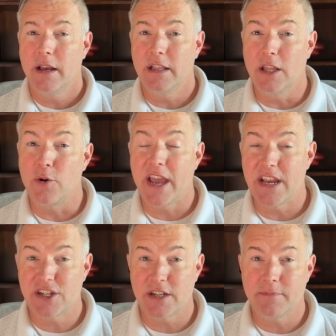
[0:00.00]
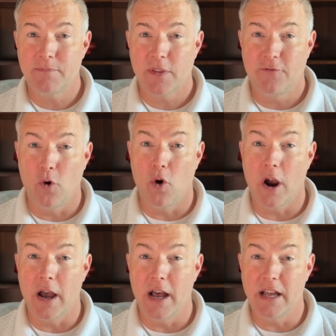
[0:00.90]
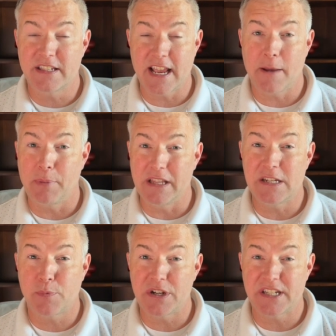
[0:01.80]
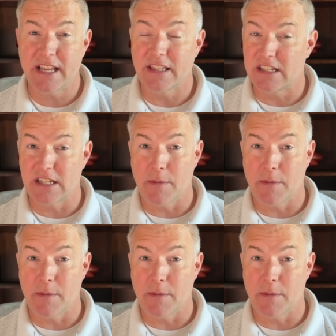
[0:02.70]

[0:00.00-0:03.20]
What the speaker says: location for a second police precinct. This is